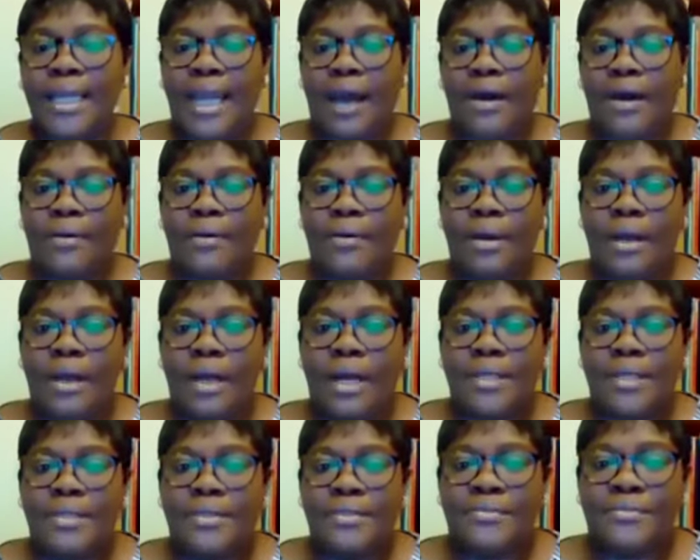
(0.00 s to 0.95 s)
Now,
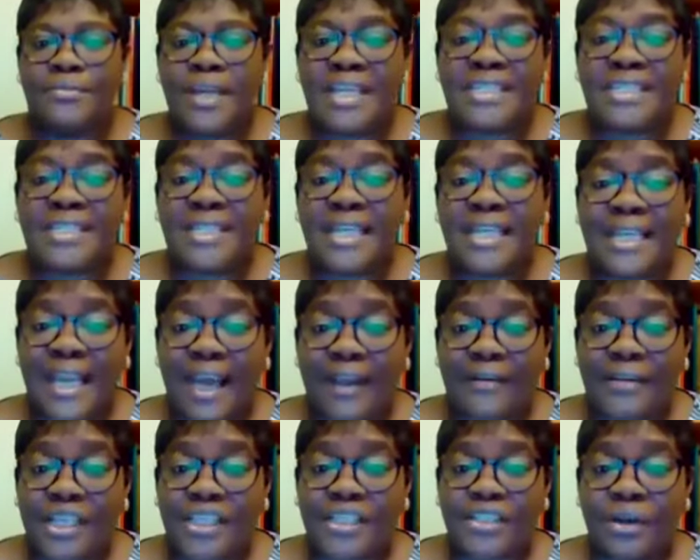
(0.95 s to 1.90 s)
this
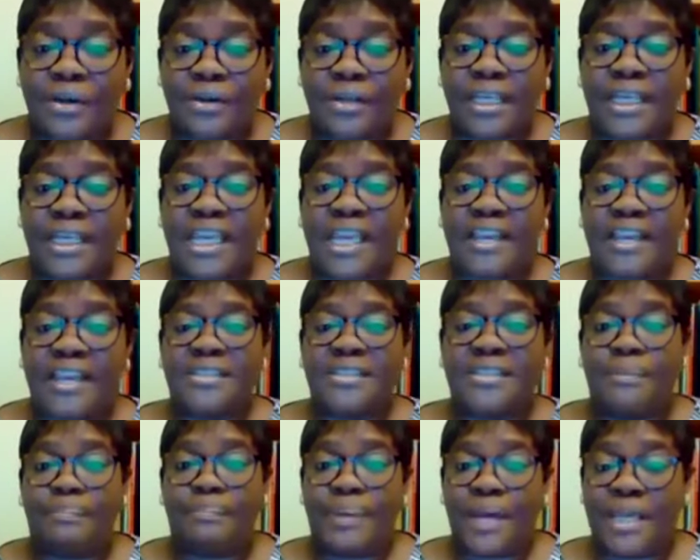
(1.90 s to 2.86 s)
declaration gives
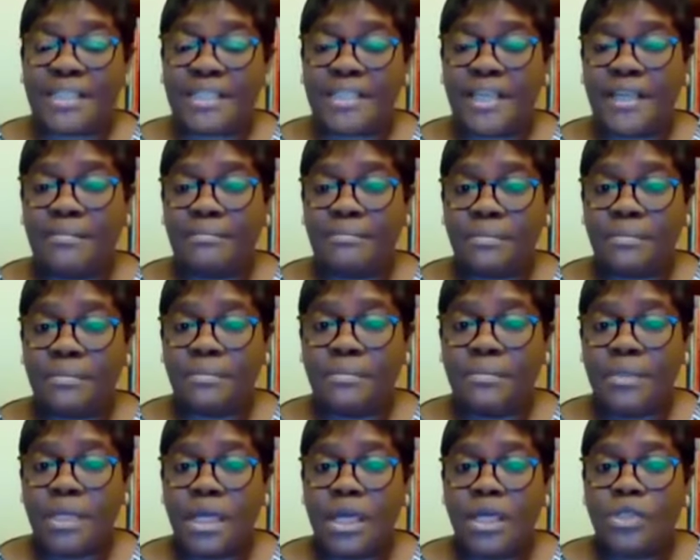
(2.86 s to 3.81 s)
the person
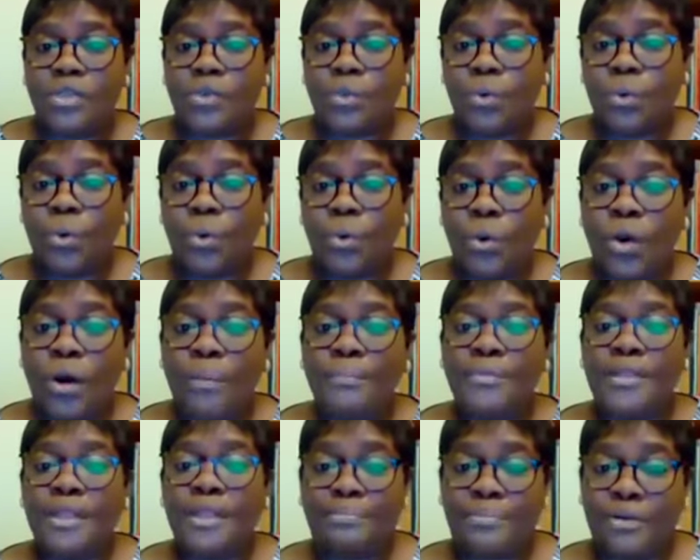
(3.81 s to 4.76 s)
to whom
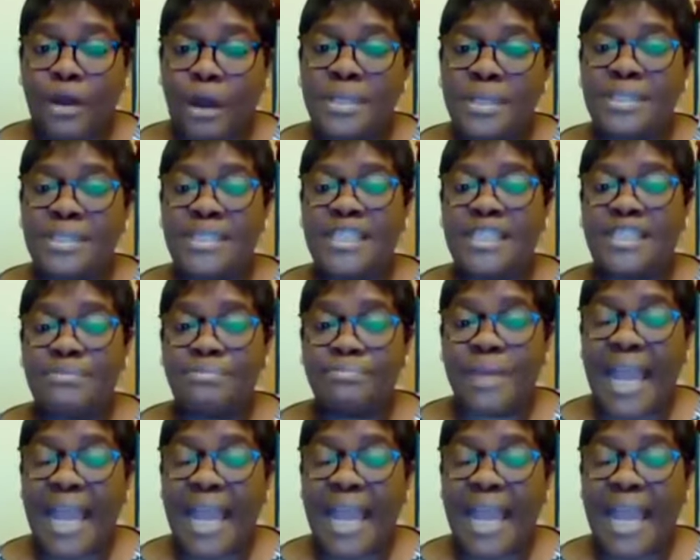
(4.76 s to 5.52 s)
the promise is